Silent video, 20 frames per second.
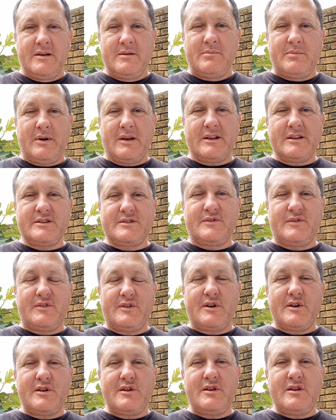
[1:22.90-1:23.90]
But it's
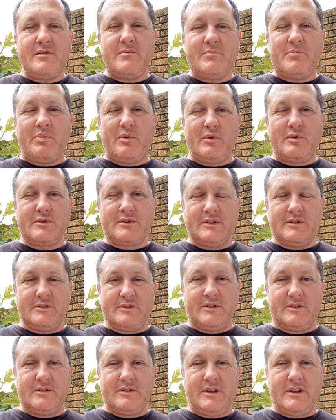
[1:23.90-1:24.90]
very
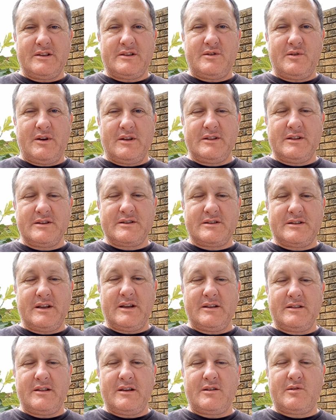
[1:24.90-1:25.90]
important that you
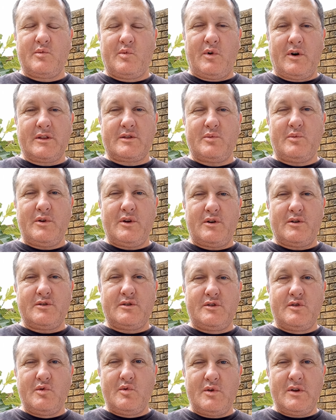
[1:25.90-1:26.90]
understand that what we are
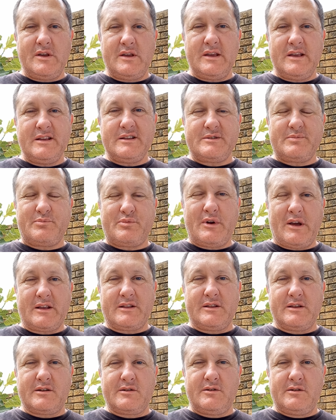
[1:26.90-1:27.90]
doing is
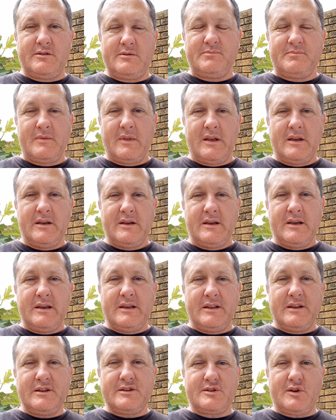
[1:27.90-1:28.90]
practical.
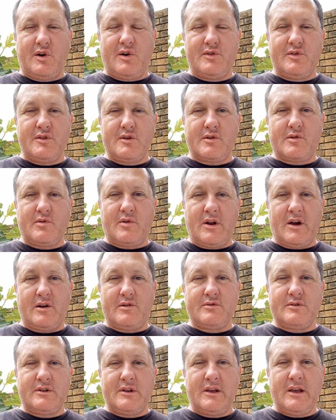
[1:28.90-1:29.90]
It is on the
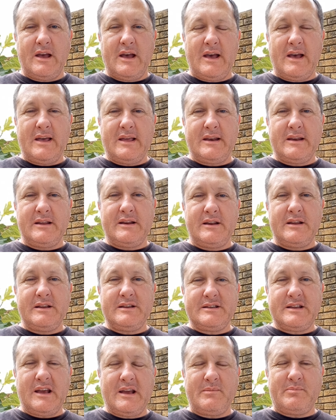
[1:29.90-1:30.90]
ground and it
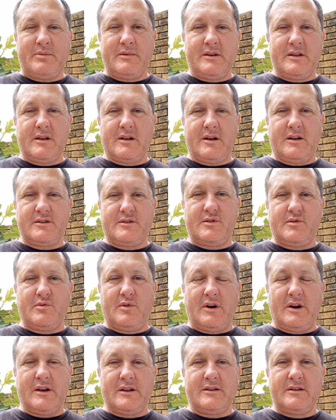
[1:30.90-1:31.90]
is happening
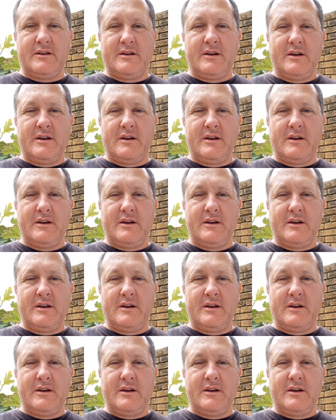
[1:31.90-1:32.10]
countrywide.